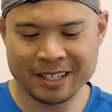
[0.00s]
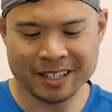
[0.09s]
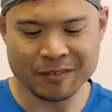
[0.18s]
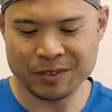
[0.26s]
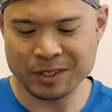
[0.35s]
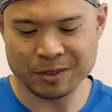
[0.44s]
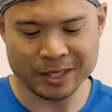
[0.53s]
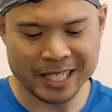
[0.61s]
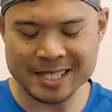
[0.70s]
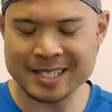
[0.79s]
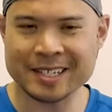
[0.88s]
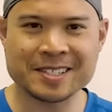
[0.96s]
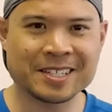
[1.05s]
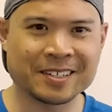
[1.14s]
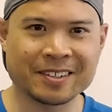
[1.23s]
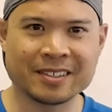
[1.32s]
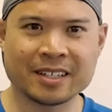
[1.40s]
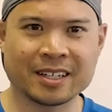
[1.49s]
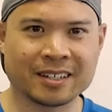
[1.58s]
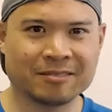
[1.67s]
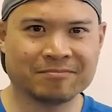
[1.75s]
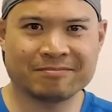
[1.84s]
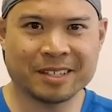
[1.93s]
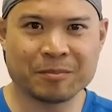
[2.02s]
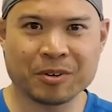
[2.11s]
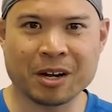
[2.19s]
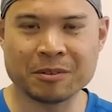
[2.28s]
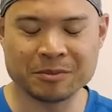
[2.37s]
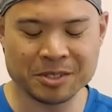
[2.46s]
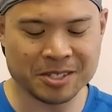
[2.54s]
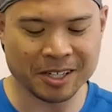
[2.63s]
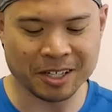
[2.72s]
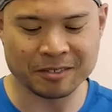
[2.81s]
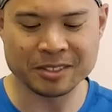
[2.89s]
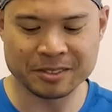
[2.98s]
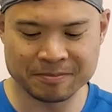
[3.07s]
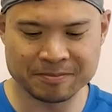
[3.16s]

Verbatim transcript: A few lace tucks here and there and problem was solved.